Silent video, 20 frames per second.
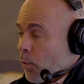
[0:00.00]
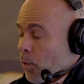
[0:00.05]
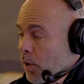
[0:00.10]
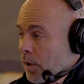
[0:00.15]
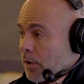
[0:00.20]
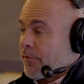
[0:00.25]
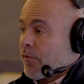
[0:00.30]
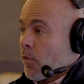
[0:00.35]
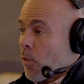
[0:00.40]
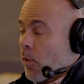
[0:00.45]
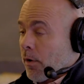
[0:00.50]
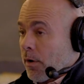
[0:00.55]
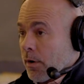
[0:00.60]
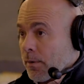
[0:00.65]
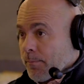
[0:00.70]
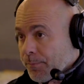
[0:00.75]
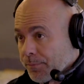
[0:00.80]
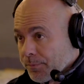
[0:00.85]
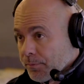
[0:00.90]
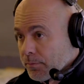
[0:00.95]
worked
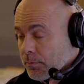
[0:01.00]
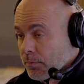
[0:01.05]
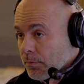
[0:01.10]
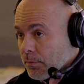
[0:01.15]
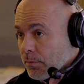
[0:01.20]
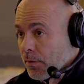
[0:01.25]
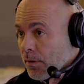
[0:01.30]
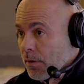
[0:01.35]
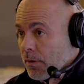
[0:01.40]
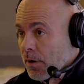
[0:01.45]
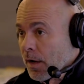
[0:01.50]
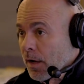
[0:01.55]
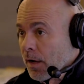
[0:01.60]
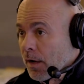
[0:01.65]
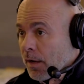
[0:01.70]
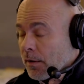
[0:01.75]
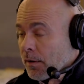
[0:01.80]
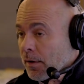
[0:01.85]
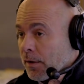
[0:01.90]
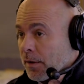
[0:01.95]
for
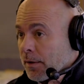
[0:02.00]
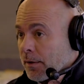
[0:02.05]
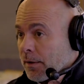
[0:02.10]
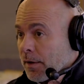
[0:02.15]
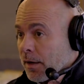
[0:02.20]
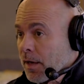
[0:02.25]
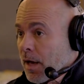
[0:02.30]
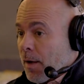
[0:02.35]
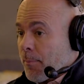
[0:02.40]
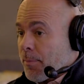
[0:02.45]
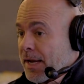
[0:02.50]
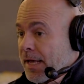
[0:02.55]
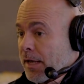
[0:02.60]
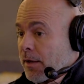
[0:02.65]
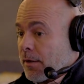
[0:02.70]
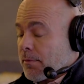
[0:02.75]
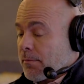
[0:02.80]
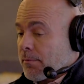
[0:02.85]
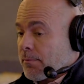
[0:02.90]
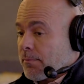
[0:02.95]
uh, a company